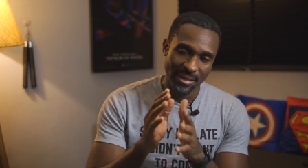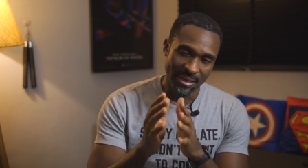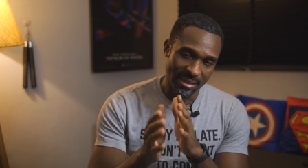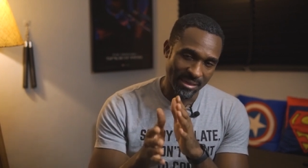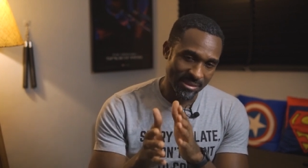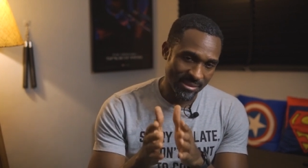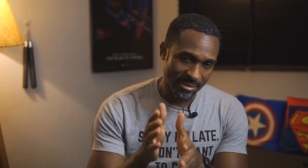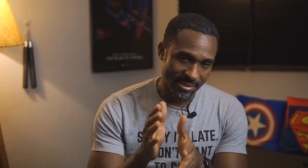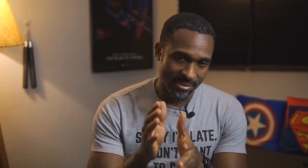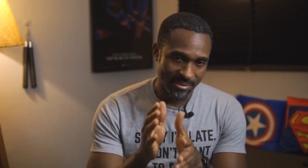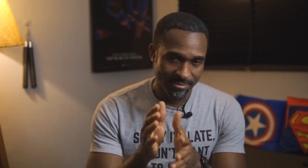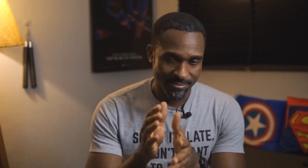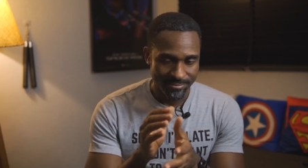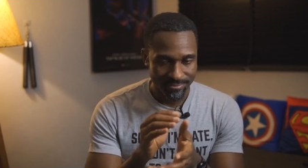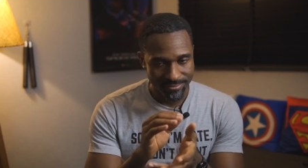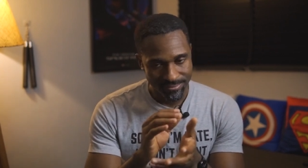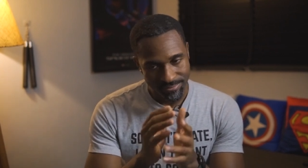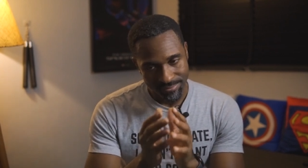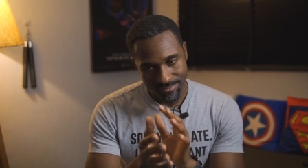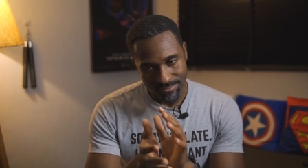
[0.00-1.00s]
It's,
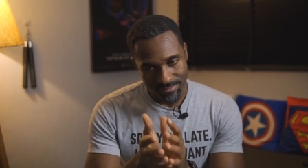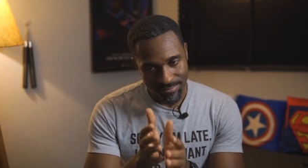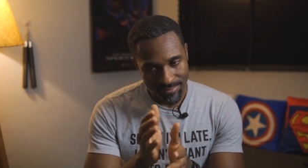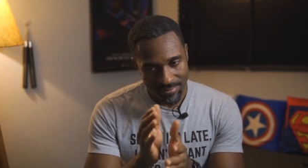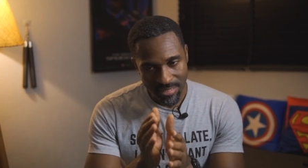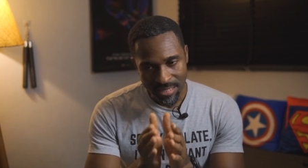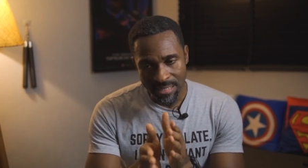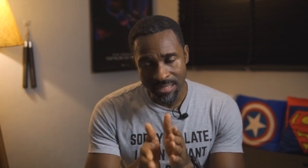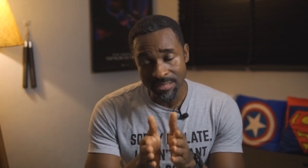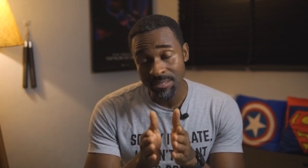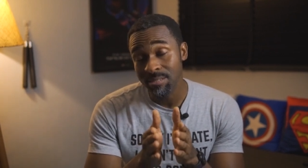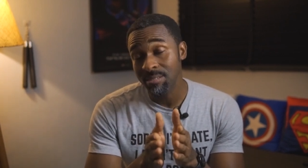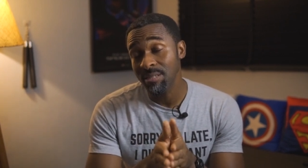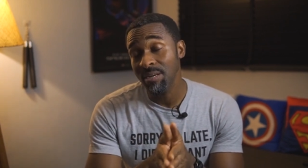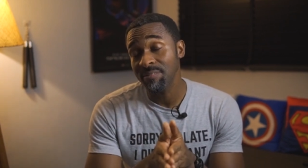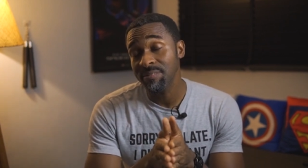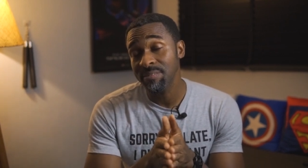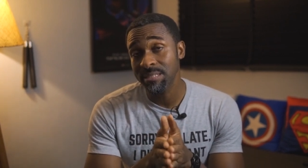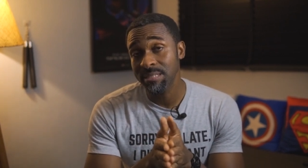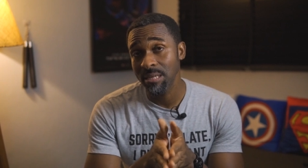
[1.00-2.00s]
it's a
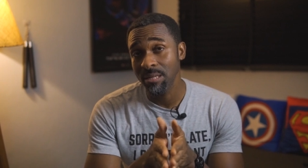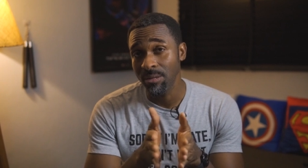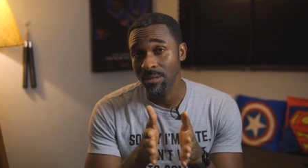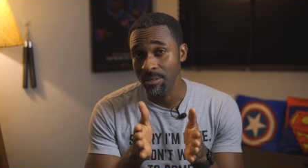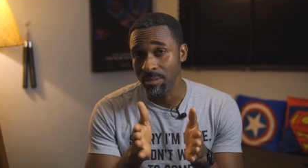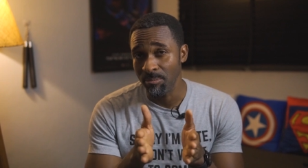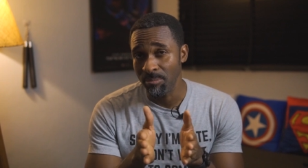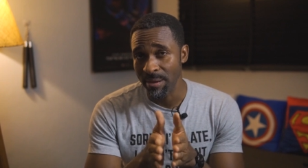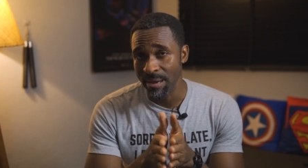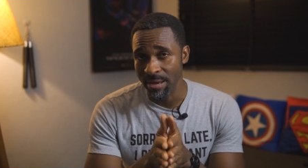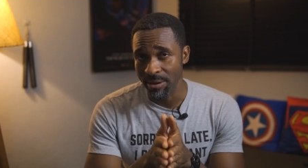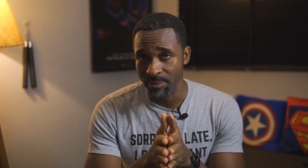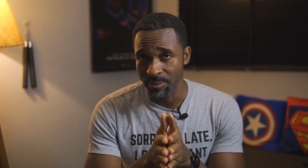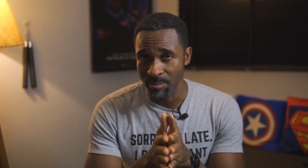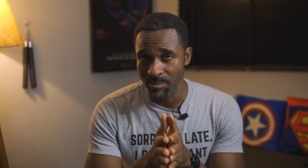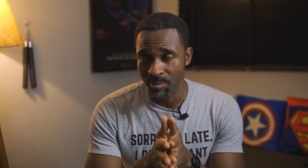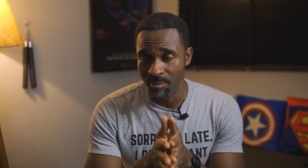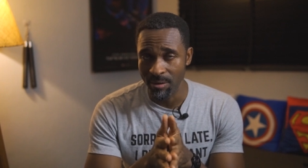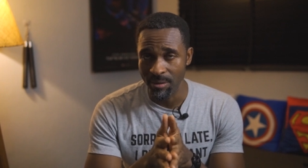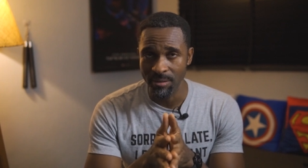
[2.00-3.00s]
tough sell on the battery
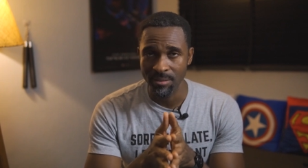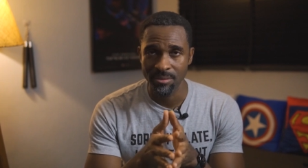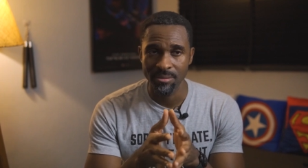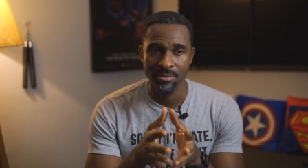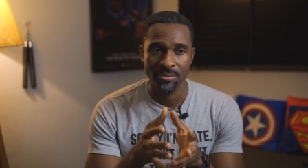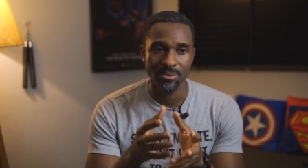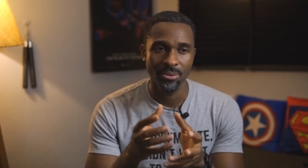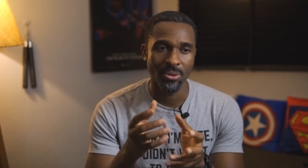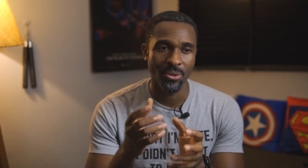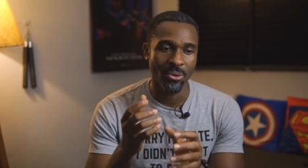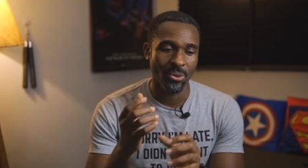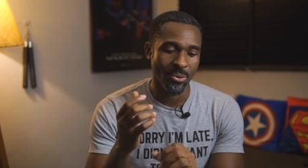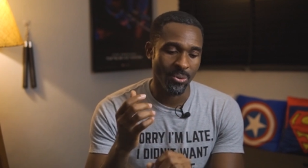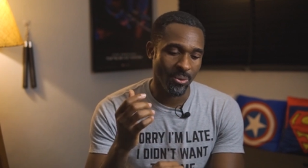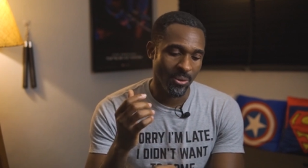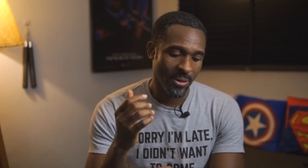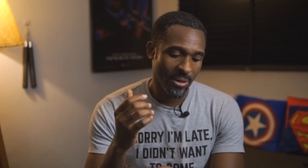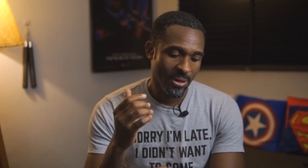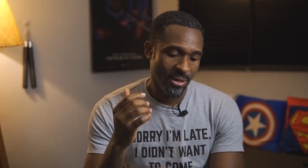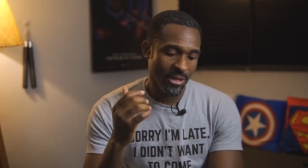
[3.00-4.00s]
part.
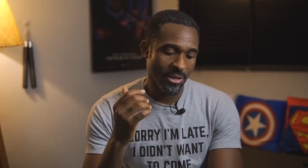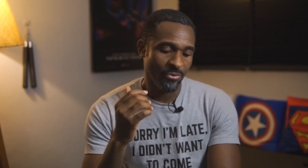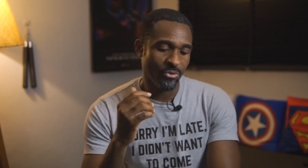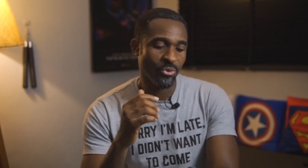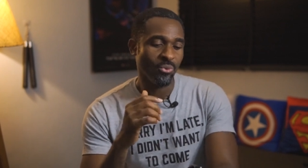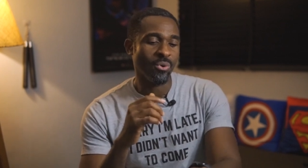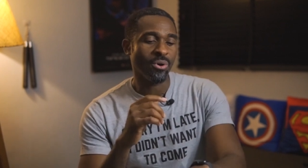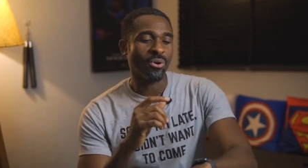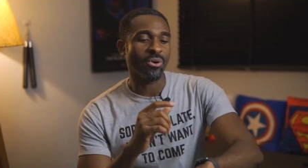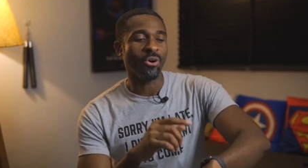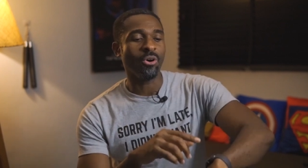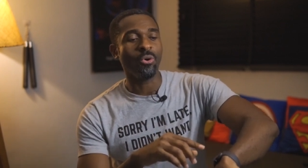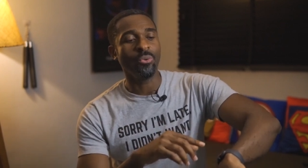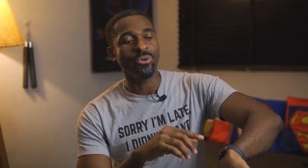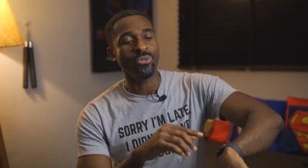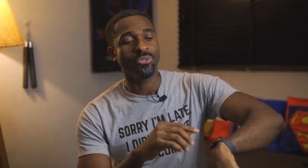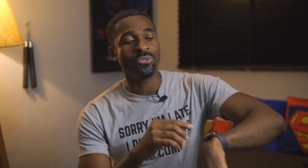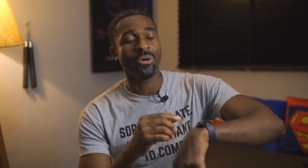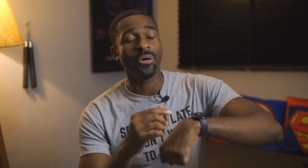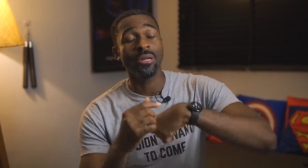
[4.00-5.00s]
So if you want
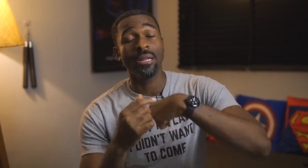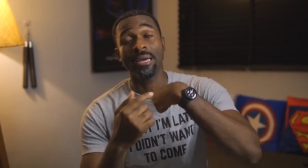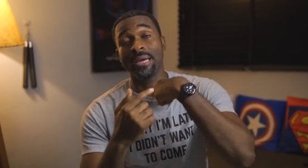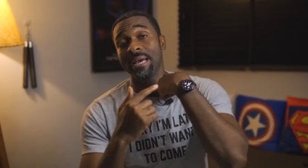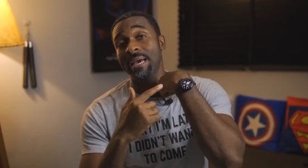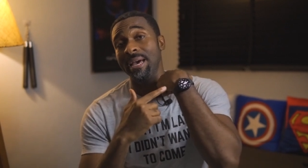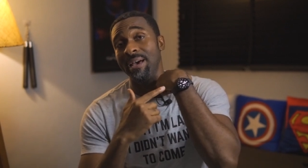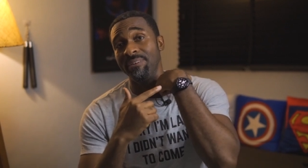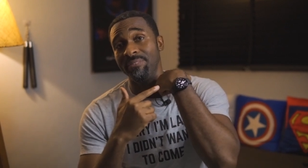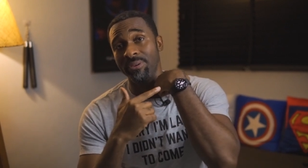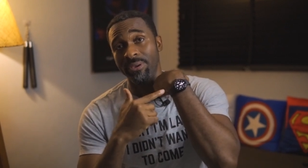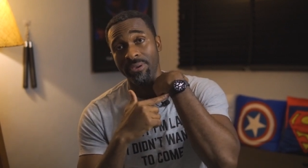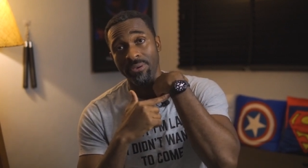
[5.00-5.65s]
always on like I have